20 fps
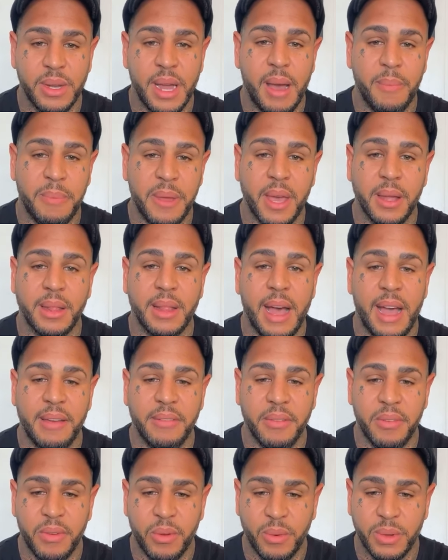not be
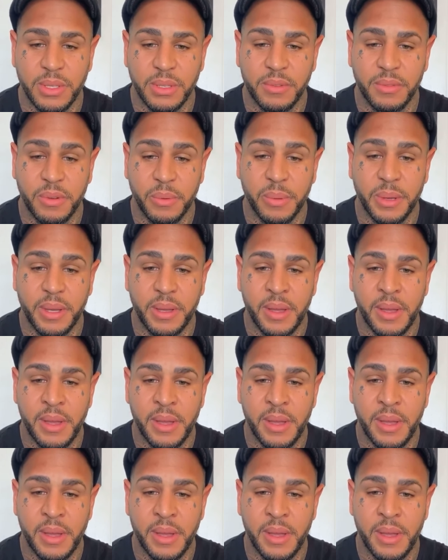alive if it wasn't for me.